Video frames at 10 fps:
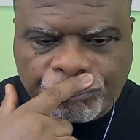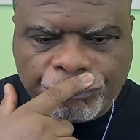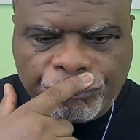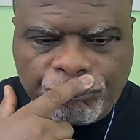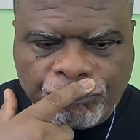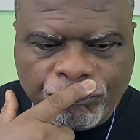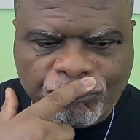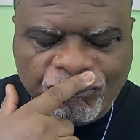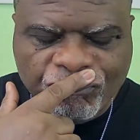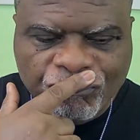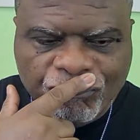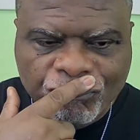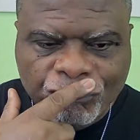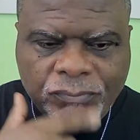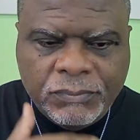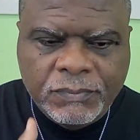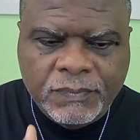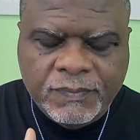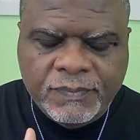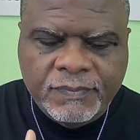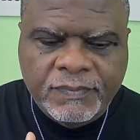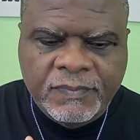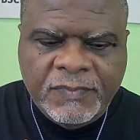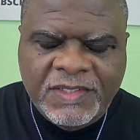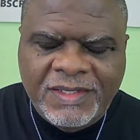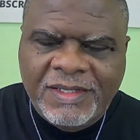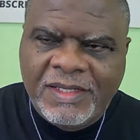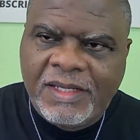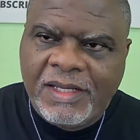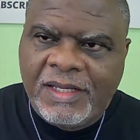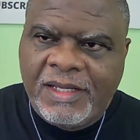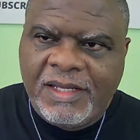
No one is speaking in this clip.